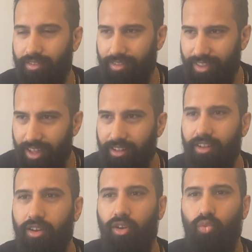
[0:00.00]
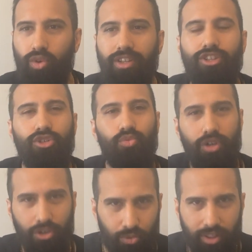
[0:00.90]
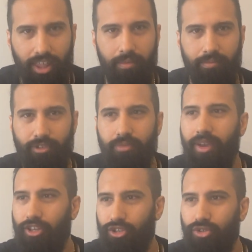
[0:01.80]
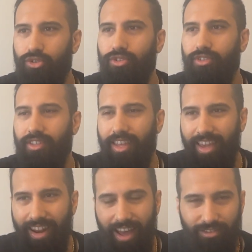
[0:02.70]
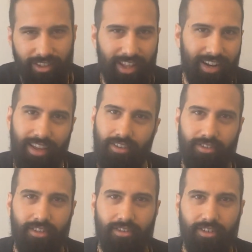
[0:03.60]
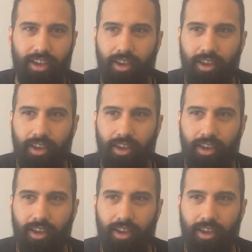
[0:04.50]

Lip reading: then we need to work with them to make sure they get out of that laziness.